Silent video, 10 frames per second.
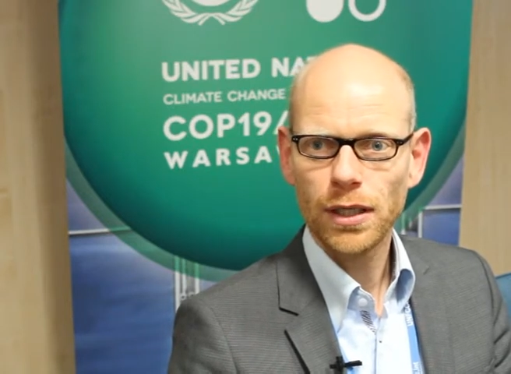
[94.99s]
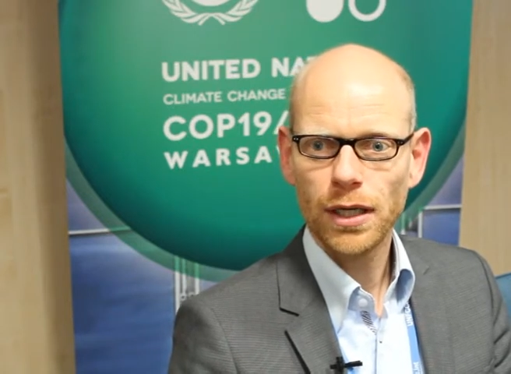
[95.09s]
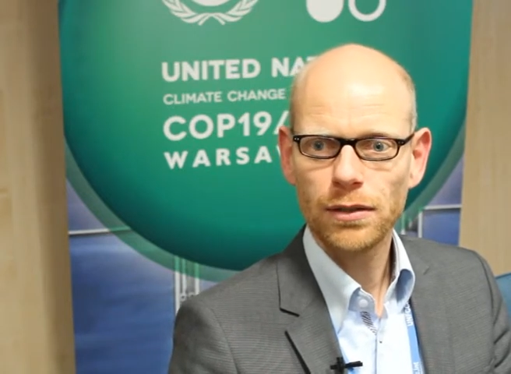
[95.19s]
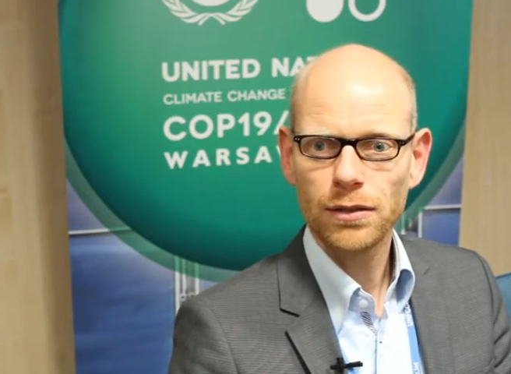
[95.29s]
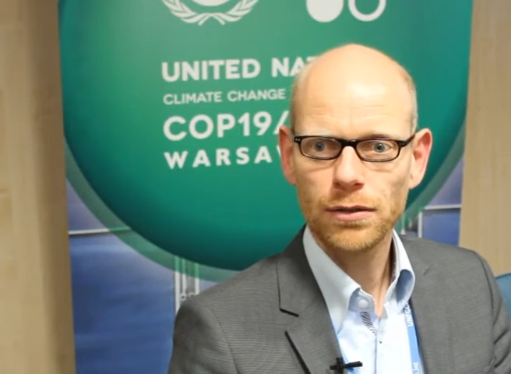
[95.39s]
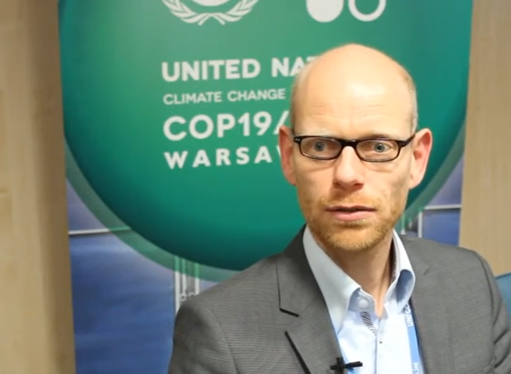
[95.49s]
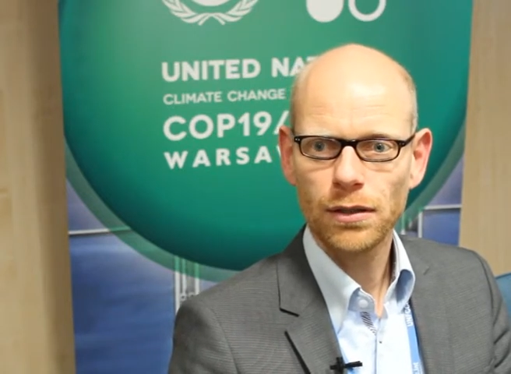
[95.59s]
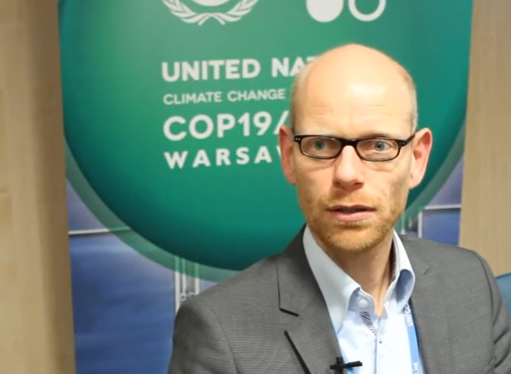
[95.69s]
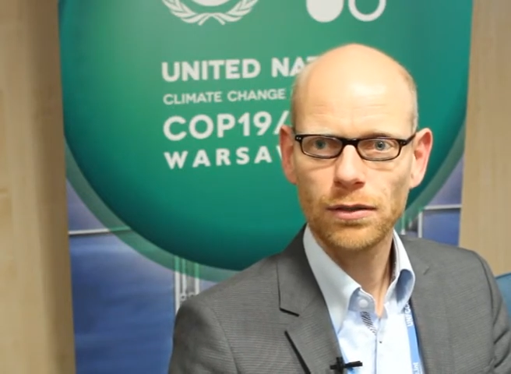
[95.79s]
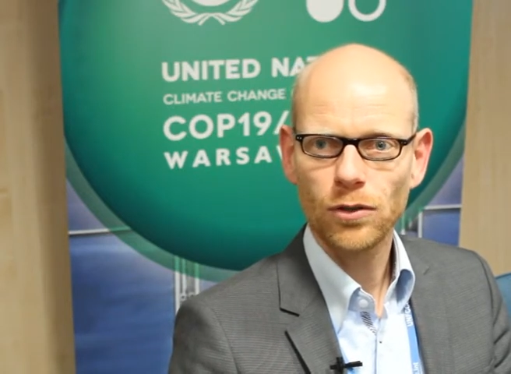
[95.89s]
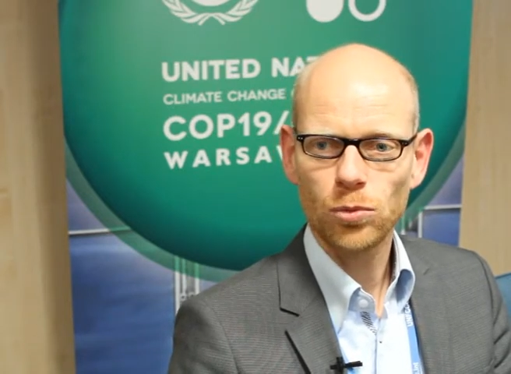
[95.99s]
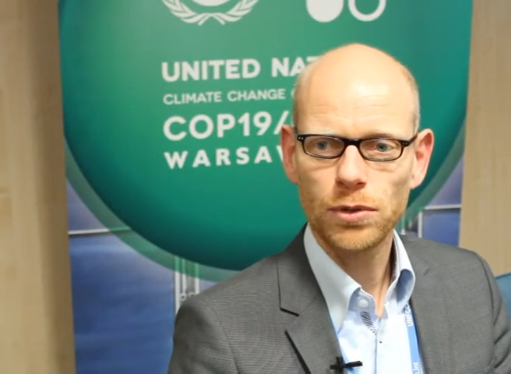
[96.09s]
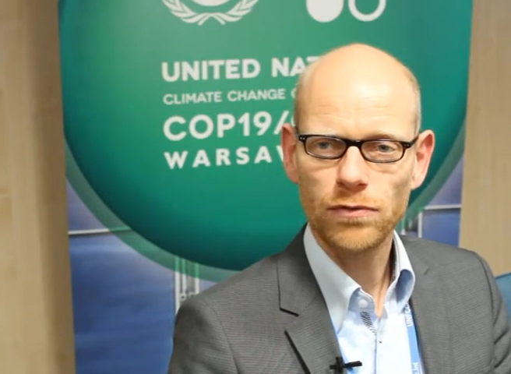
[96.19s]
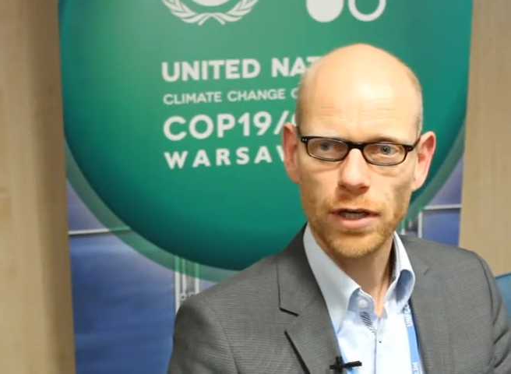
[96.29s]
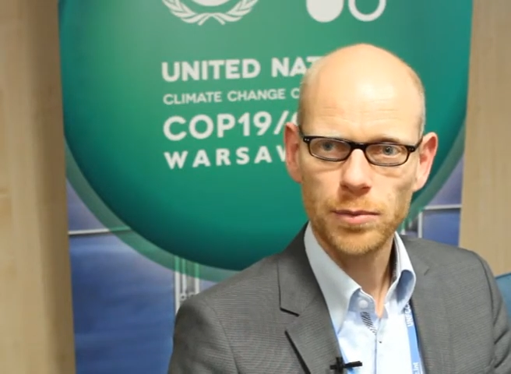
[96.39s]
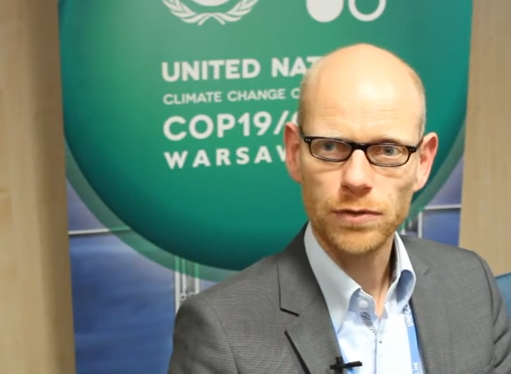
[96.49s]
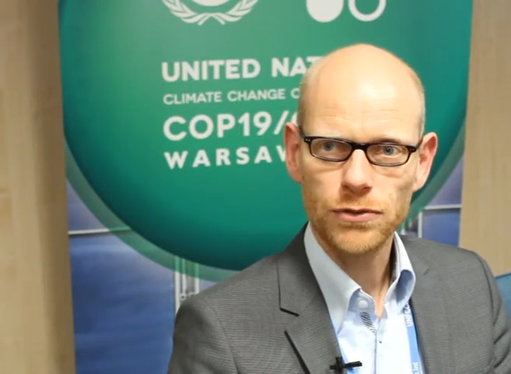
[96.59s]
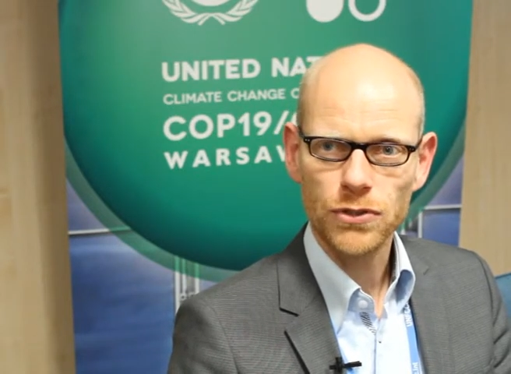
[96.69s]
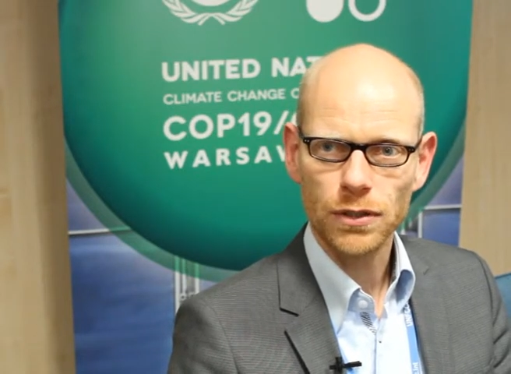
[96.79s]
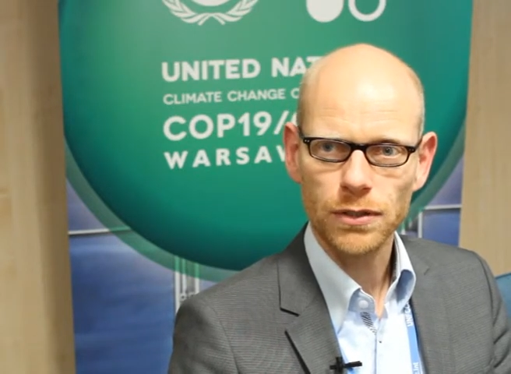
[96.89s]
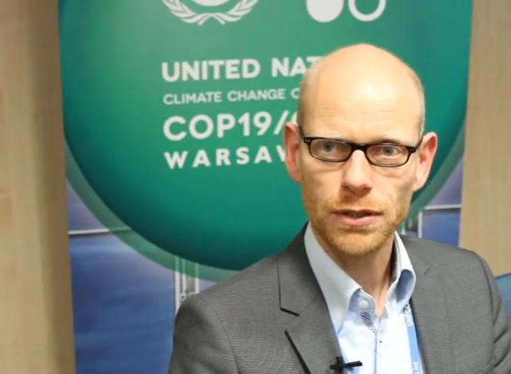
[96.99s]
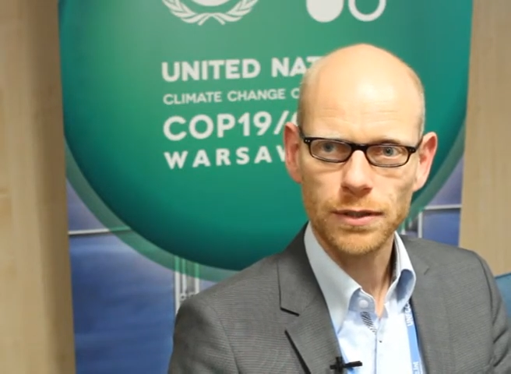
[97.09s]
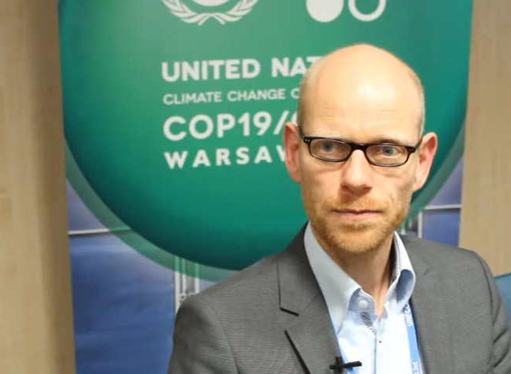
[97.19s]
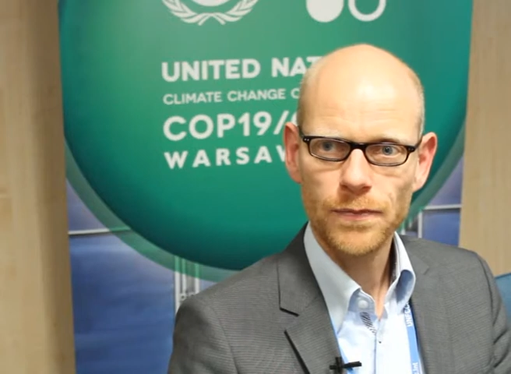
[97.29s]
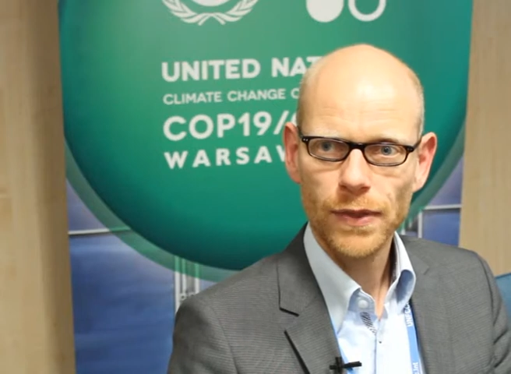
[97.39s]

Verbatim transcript: and the uh, Global Environment Facility.